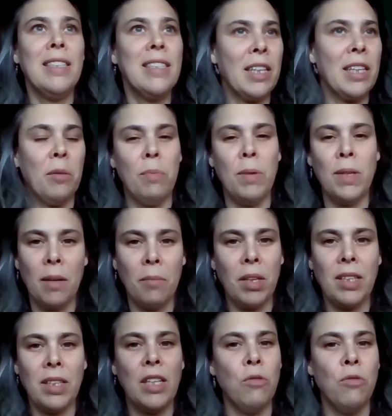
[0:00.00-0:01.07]
it could be something
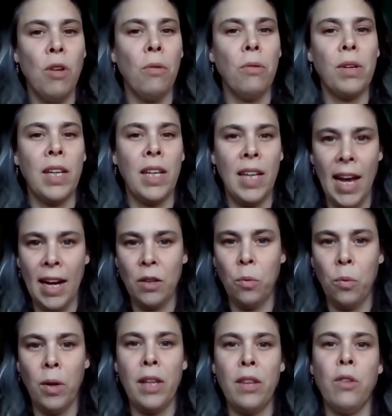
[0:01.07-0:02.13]
that you don't connect
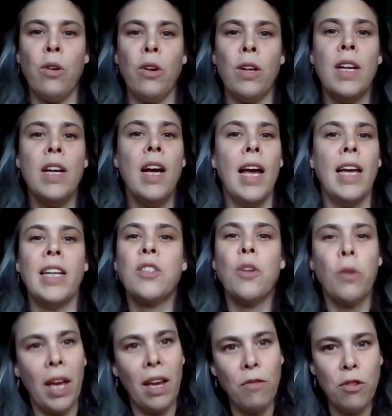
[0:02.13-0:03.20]
with, and it's
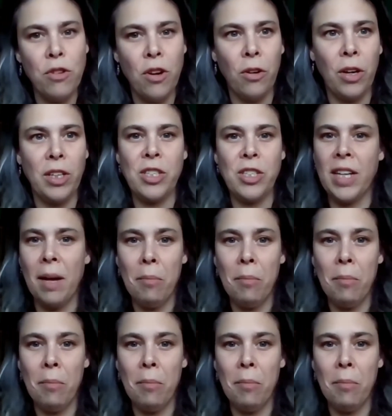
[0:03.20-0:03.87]
okay if you don't understand,